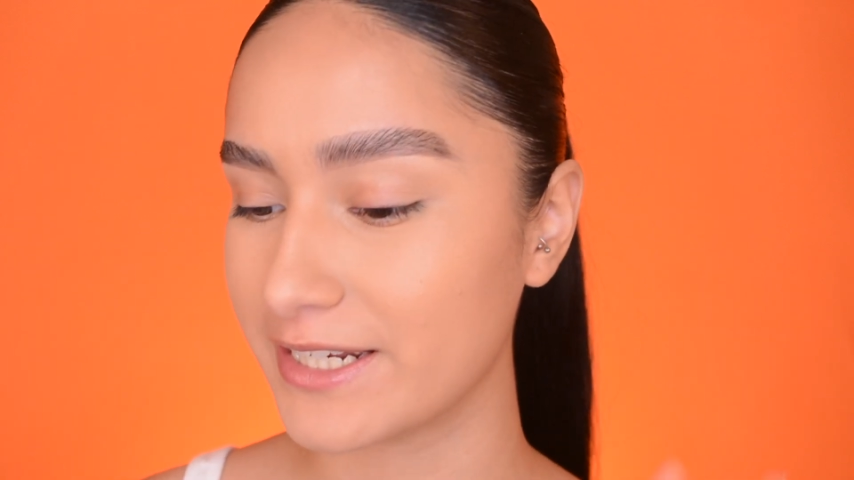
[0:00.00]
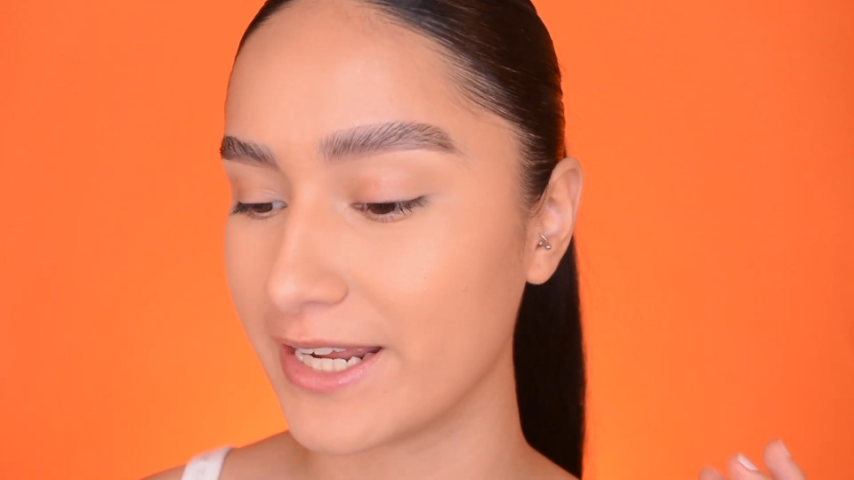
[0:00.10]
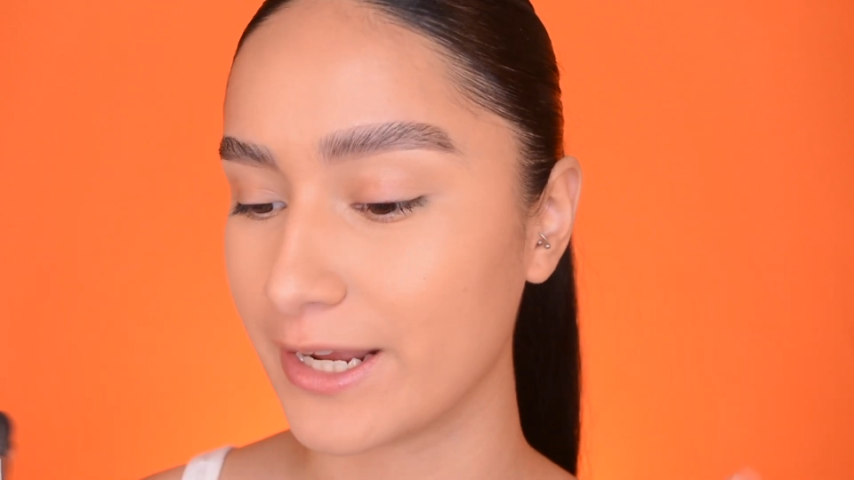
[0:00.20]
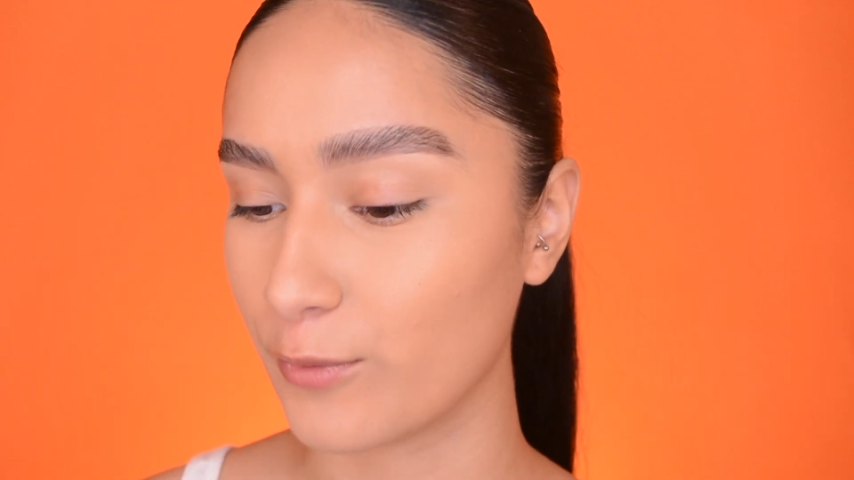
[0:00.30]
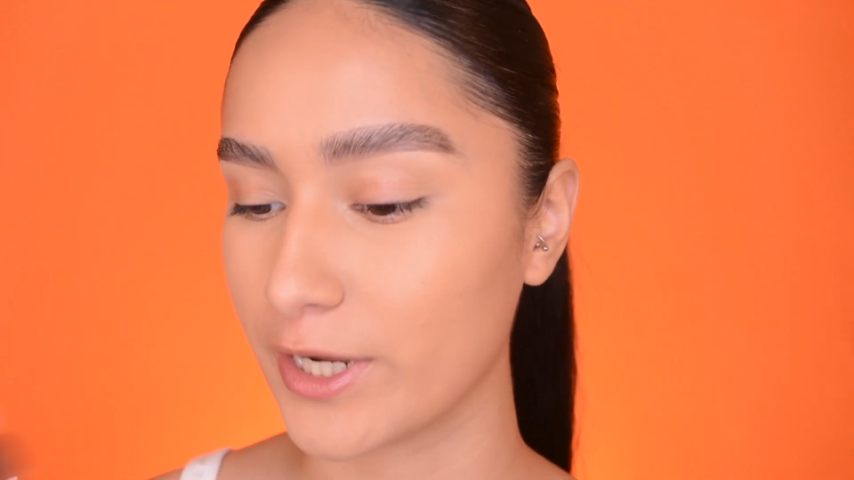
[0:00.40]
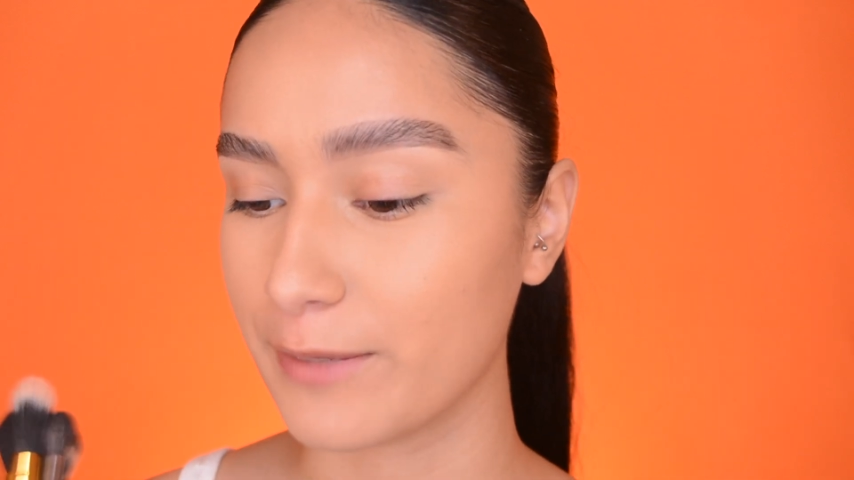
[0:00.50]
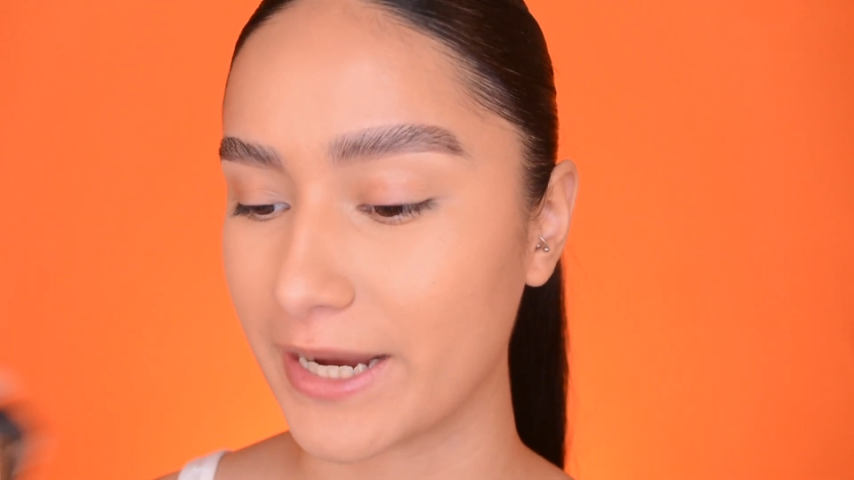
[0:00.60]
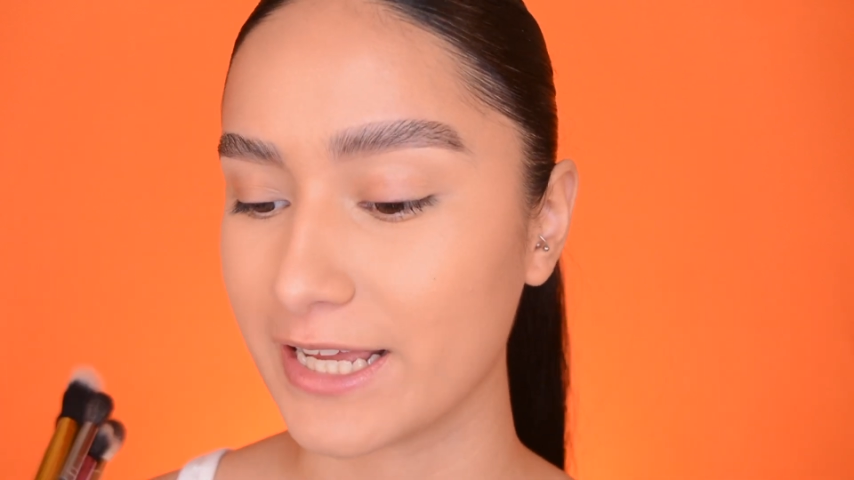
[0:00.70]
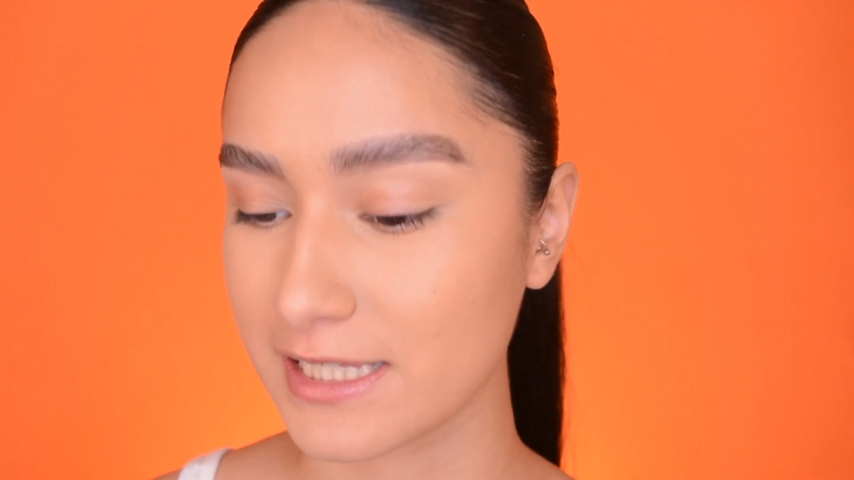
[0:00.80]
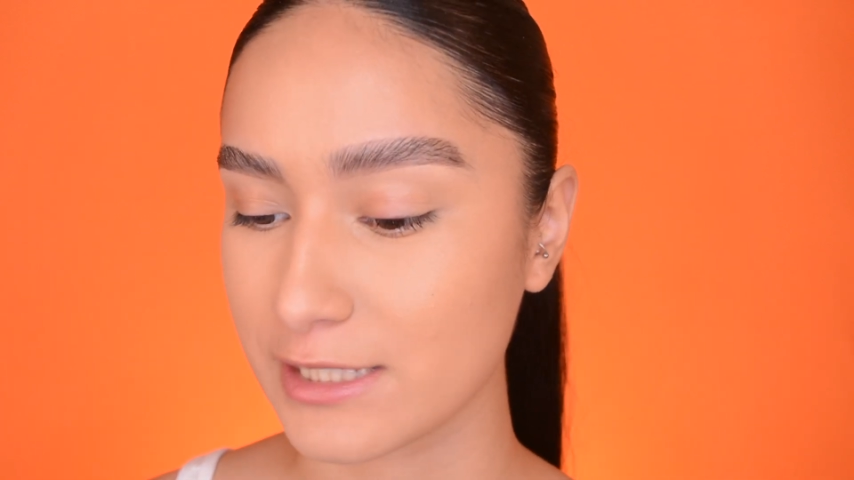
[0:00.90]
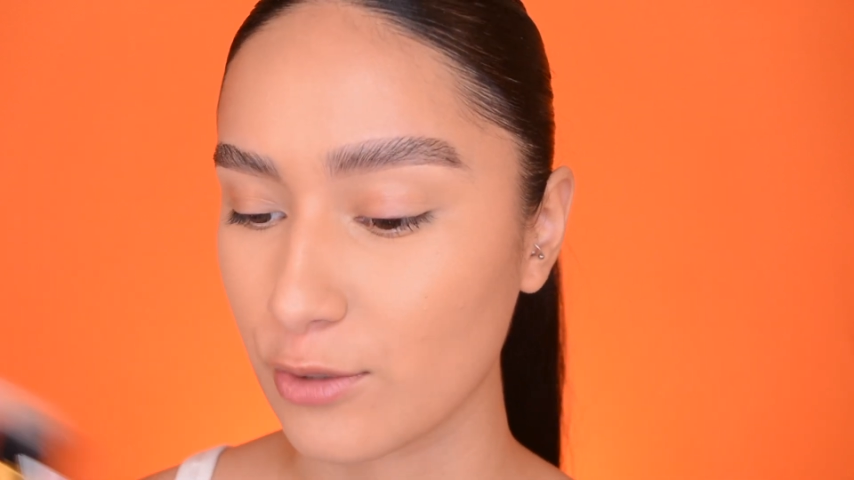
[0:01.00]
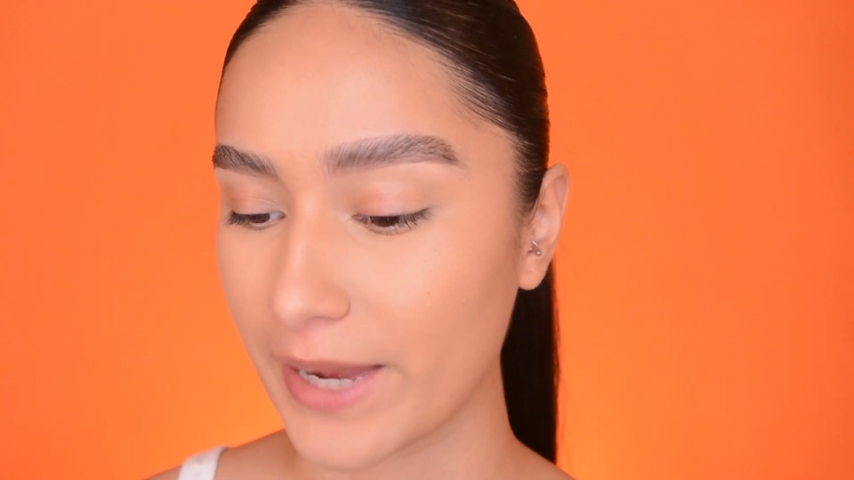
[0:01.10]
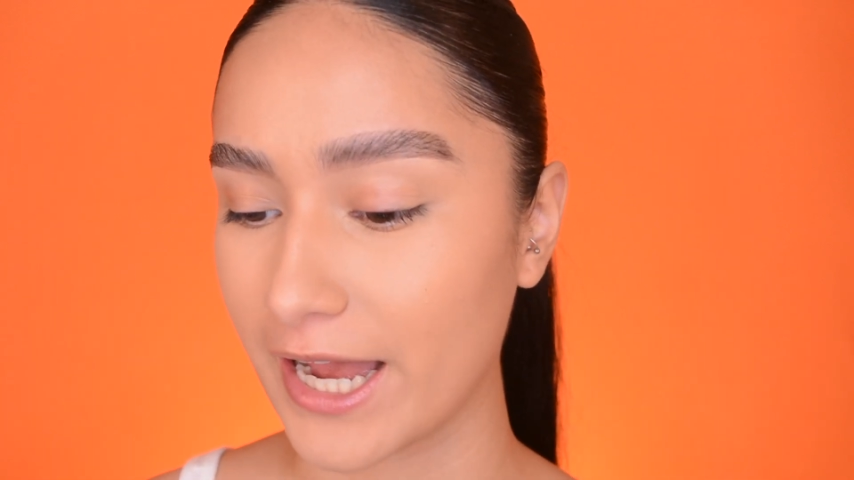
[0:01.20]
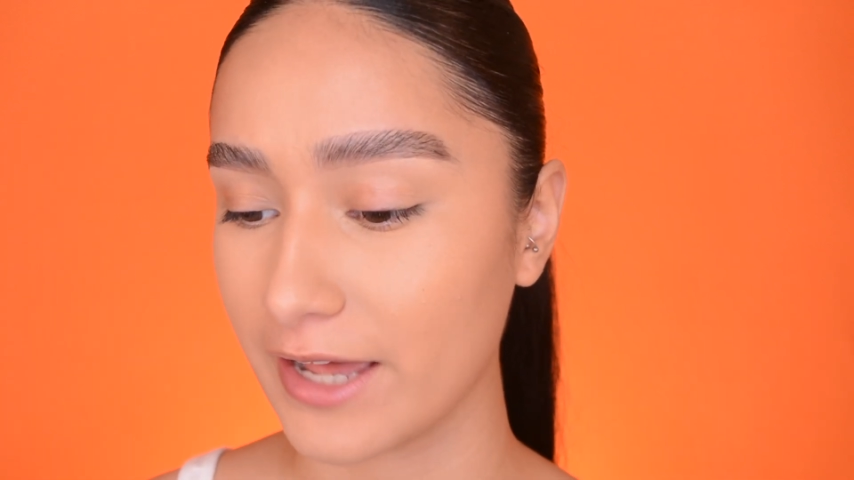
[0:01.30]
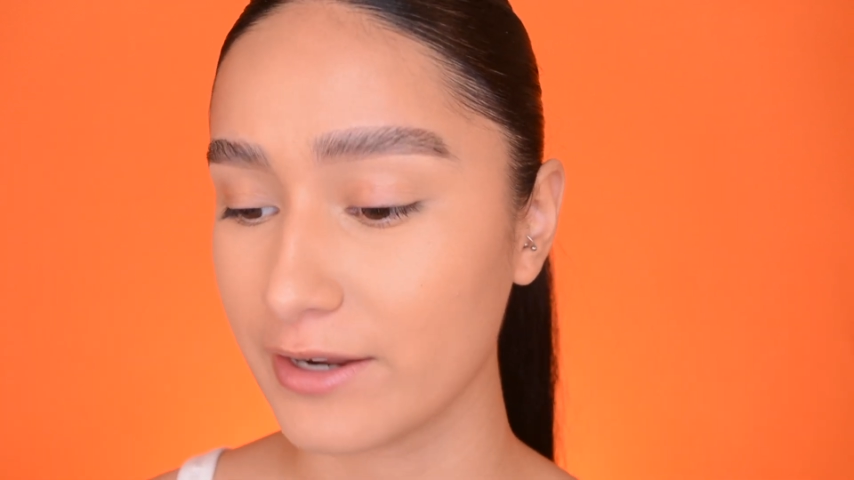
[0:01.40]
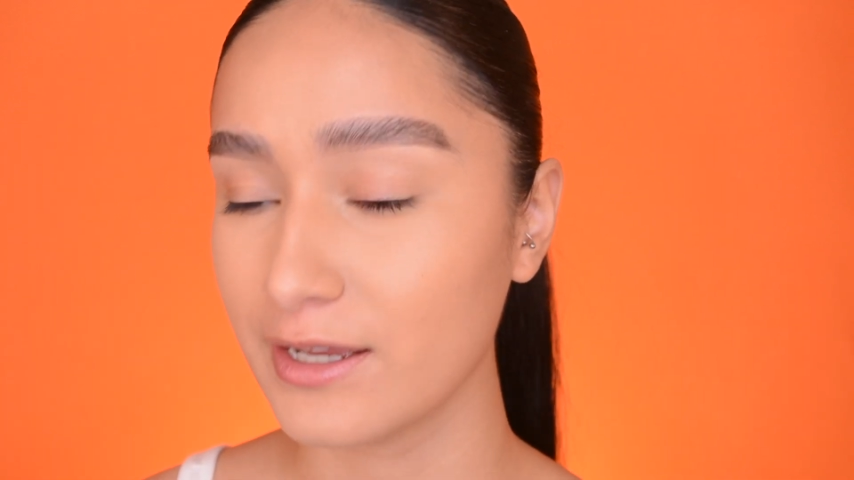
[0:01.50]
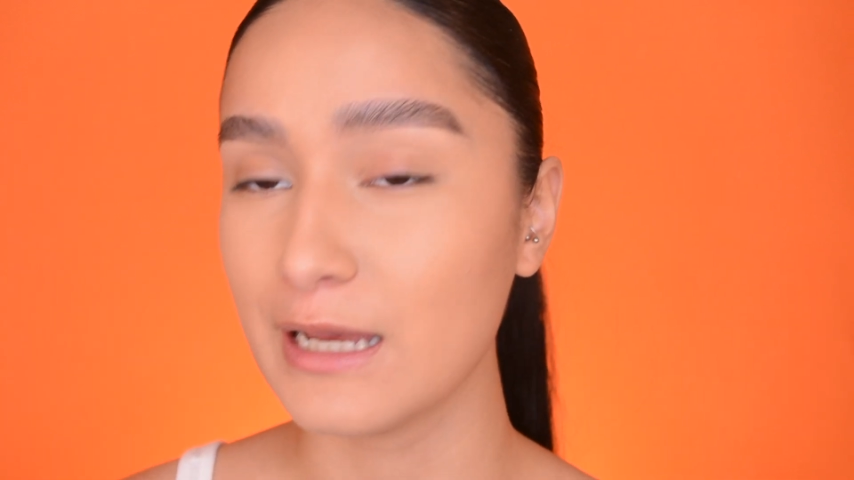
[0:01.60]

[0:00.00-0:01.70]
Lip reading: and I want to buy it so bad,